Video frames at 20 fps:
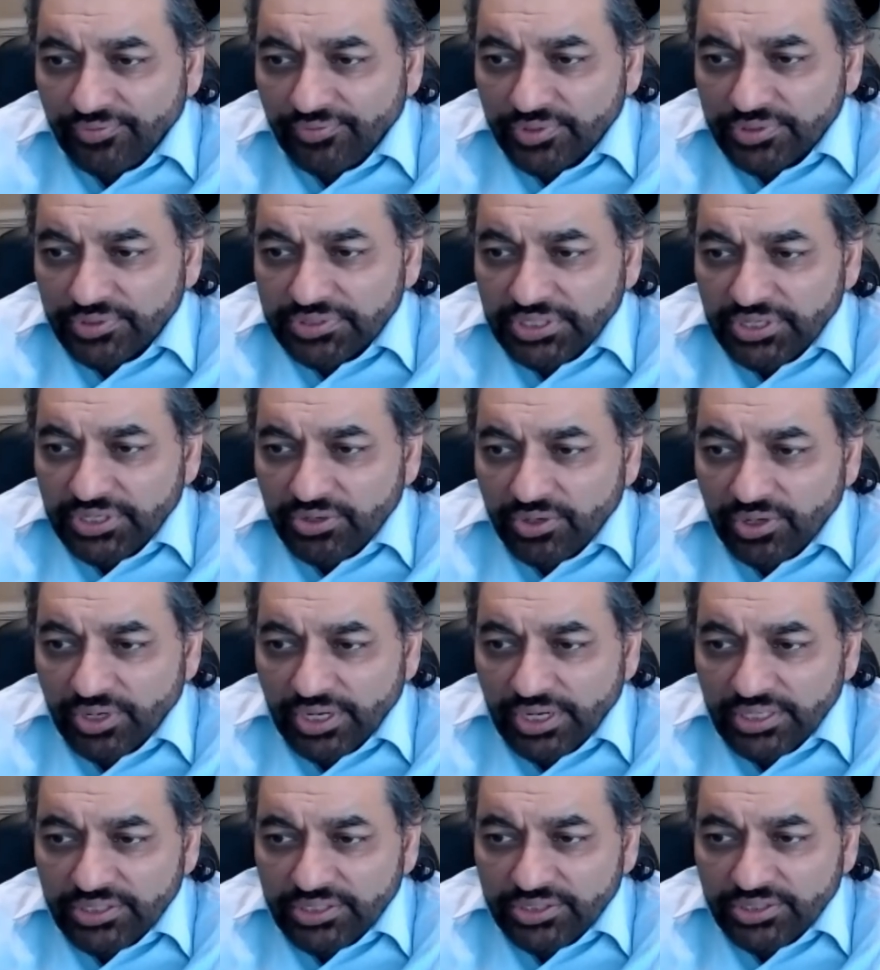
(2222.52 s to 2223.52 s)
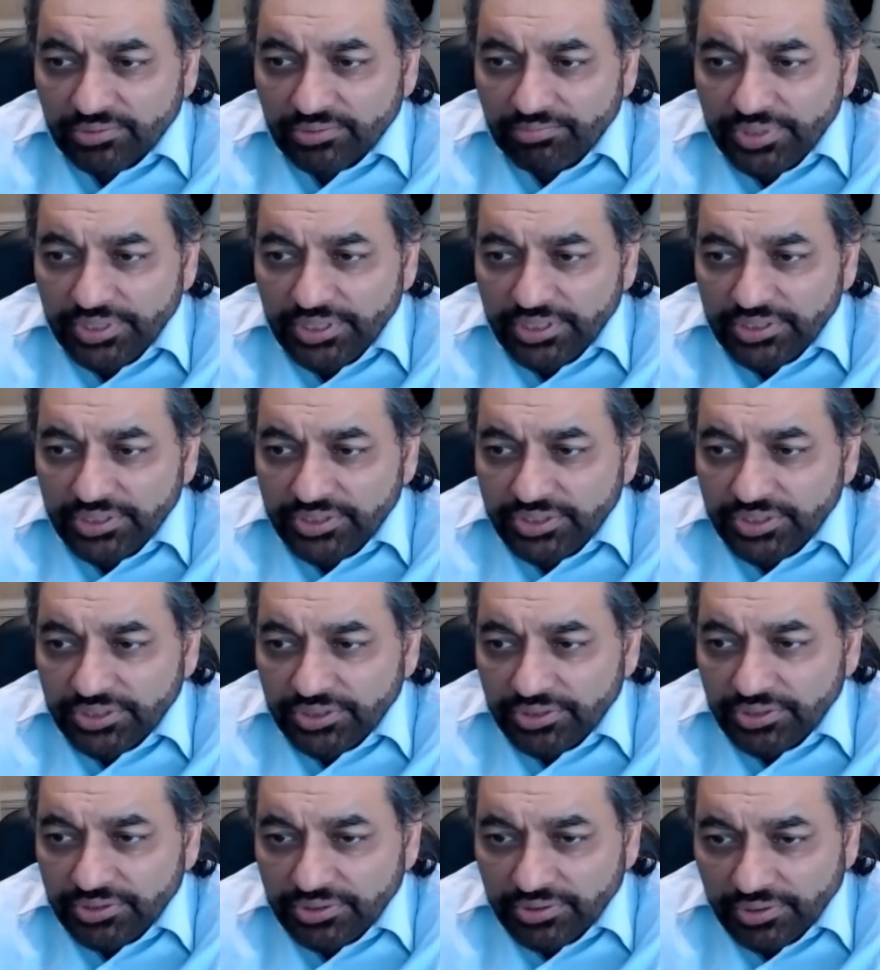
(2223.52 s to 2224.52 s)
for COS to
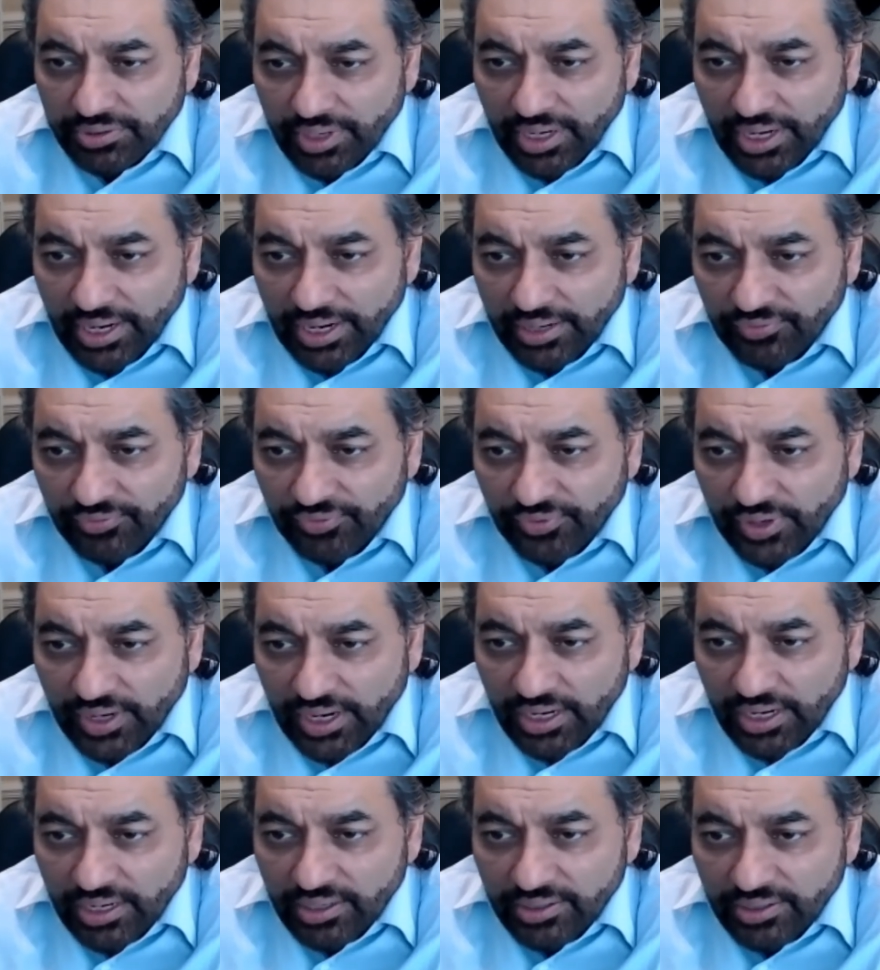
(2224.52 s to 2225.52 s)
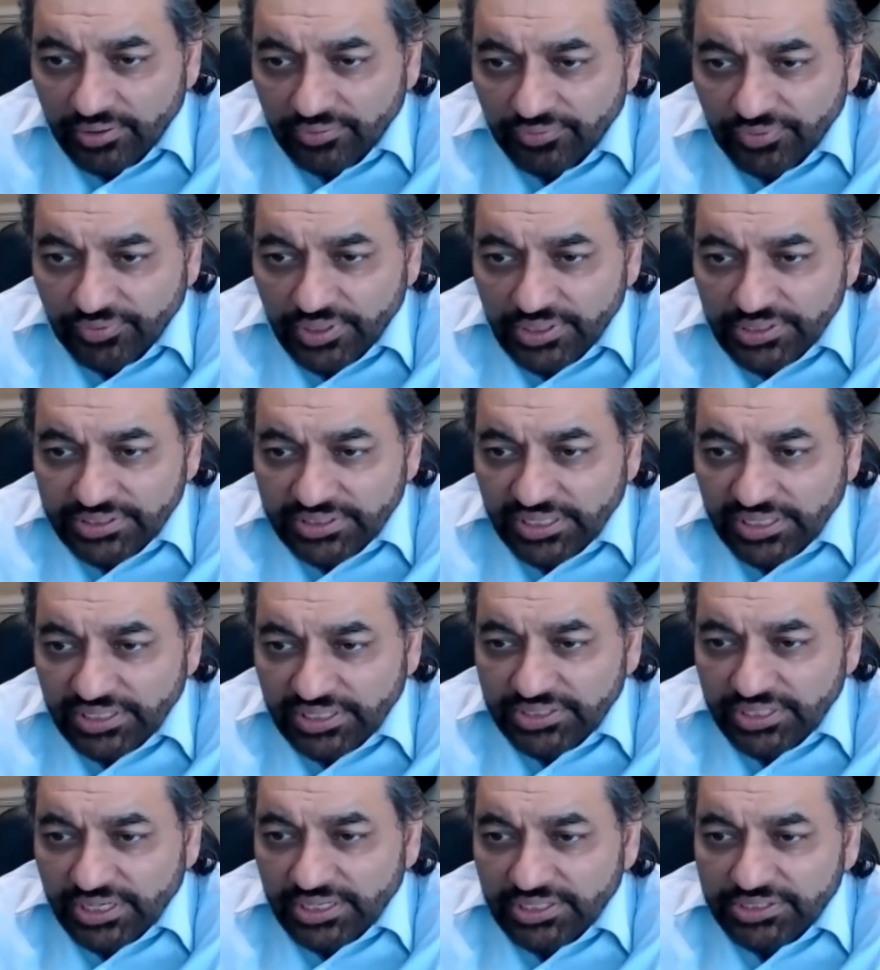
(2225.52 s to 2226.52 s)
B2 and filed first
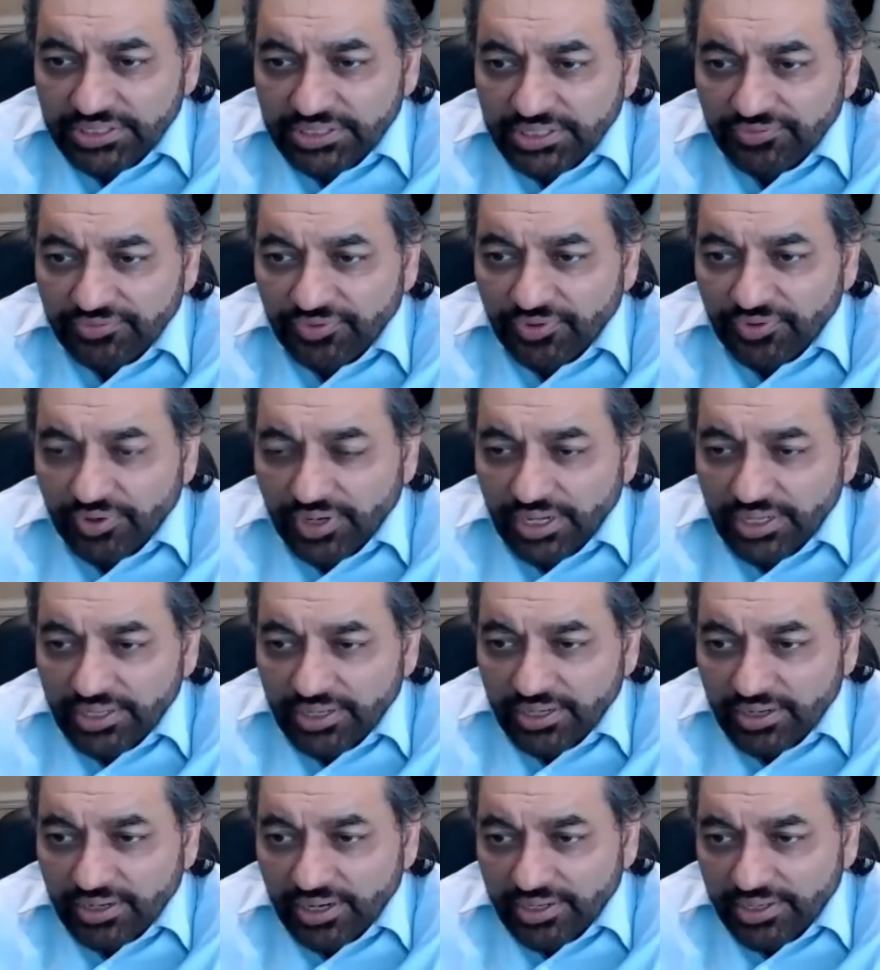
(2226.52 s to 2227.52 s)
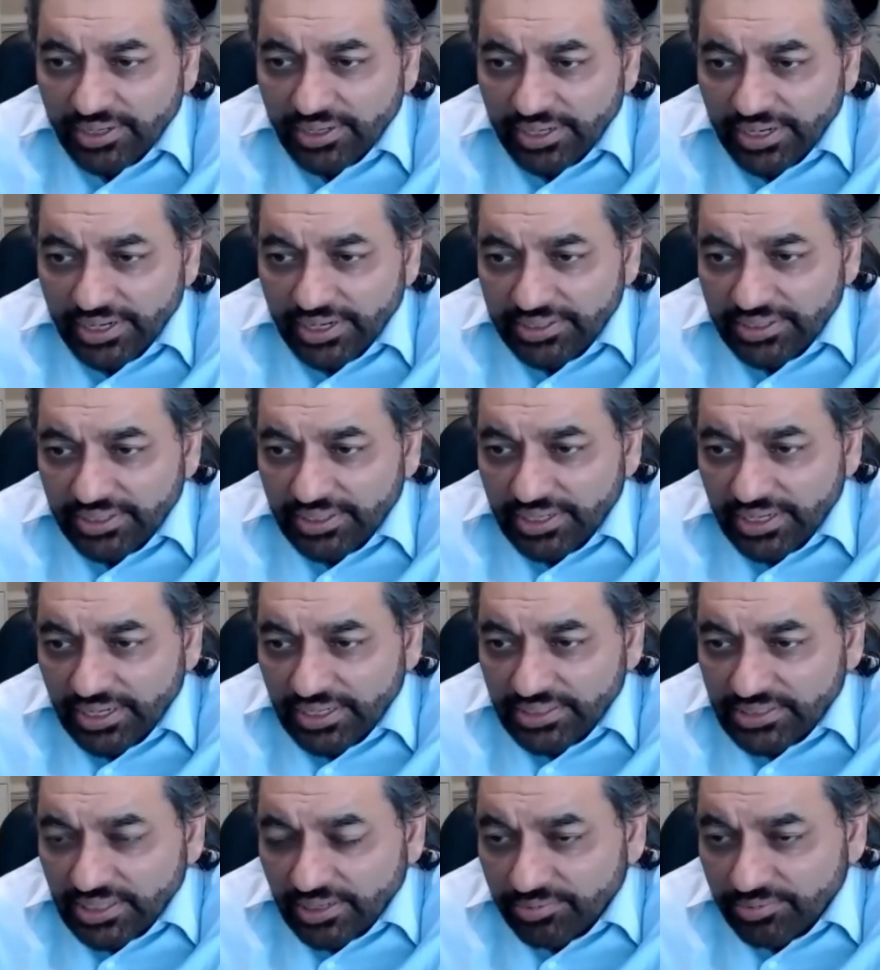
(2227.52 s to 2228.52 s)
extension for another 180
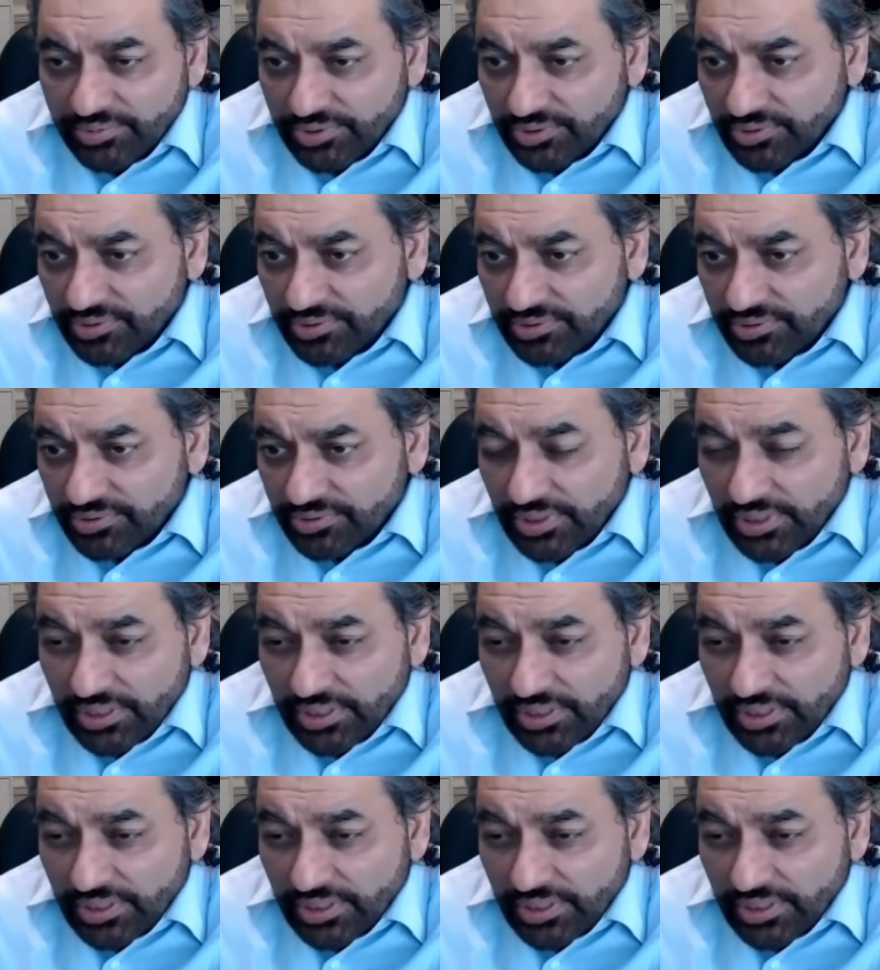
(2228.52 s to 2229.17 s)
days up to